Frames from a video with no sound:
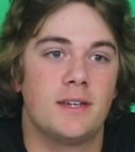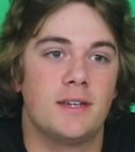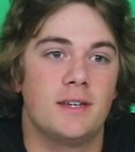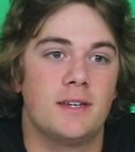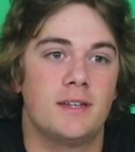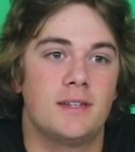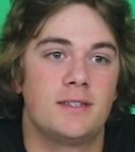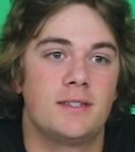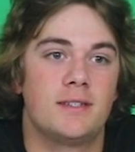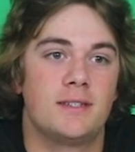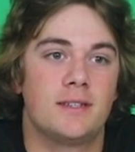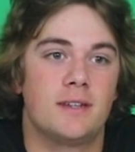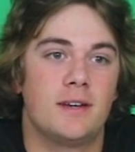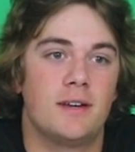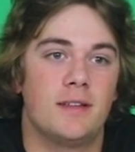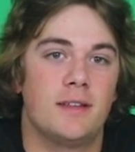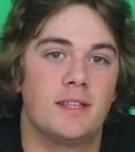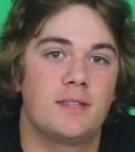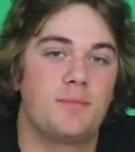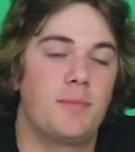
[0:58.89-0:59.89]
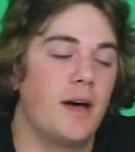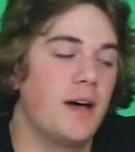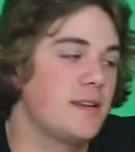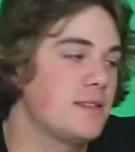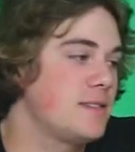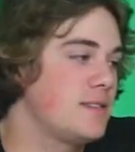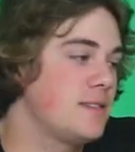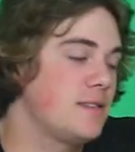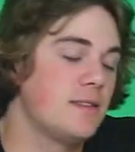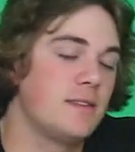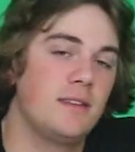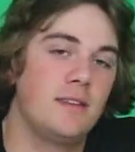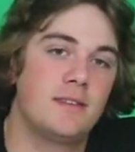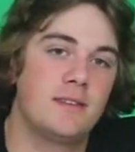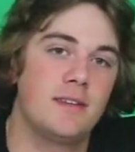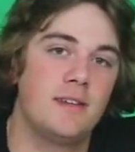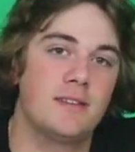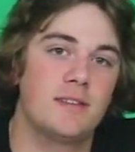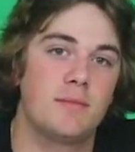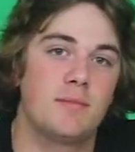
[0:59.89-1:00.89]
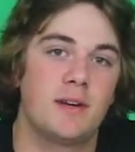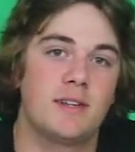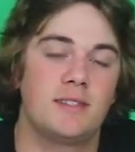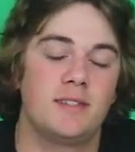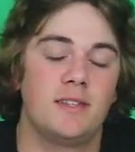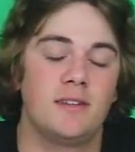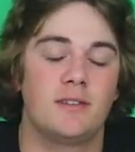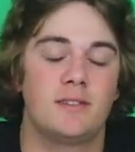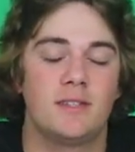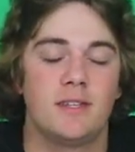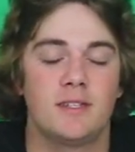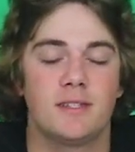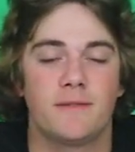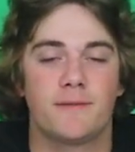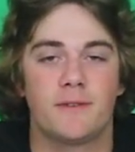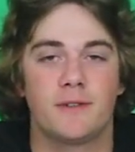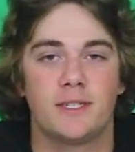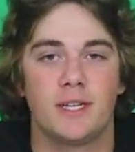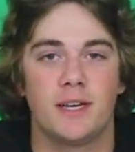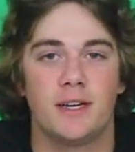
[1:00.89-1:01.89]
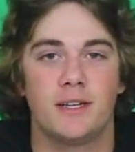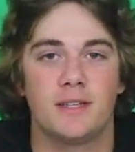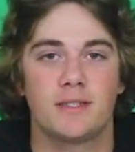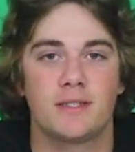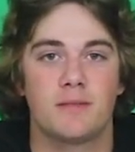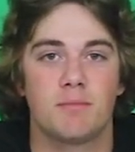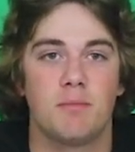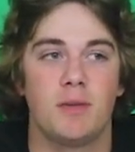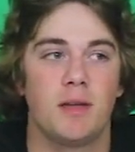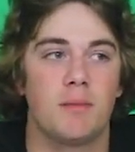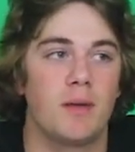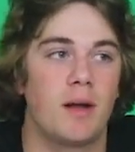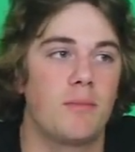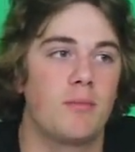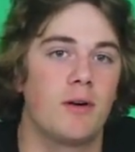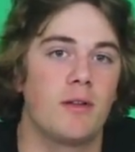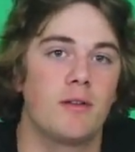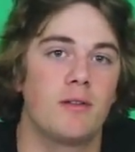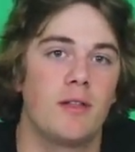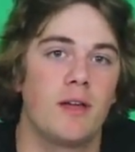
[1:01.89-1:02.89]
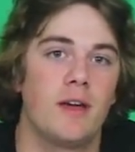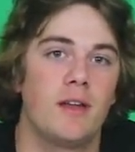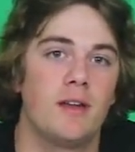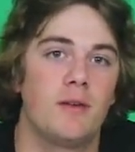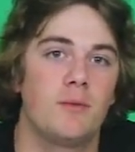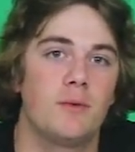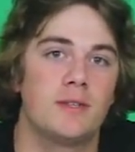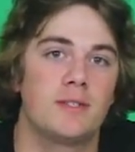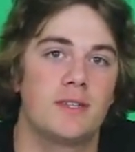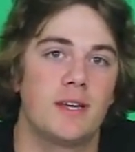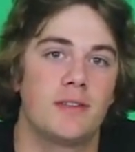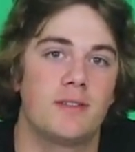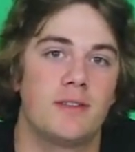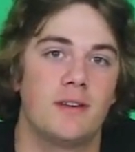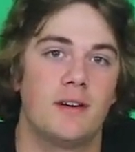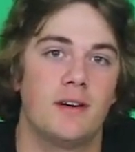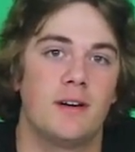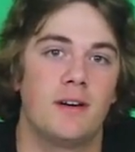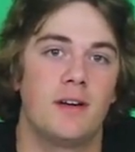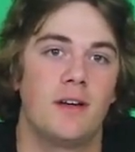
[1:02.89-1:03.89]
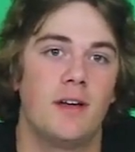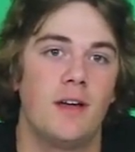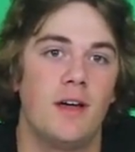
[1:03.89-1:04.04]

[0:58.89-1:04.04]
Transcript: is this past season, my senior season for tennis, me and my brother Landon, we set the